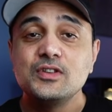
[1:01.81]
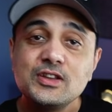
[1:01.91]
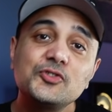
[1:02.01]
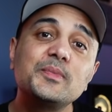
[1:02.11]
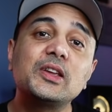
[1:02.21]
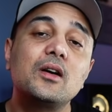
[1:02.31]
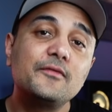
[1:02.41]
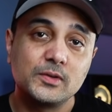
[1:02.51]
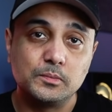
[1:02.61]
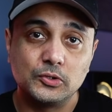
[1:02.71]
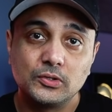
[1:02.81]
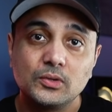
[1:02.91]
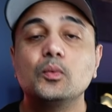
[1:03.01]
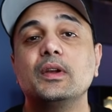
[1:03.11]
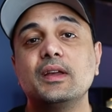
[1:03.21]
You need to be comfortable
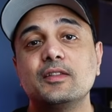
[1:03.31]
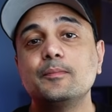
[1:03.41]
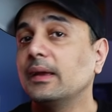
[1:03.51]
with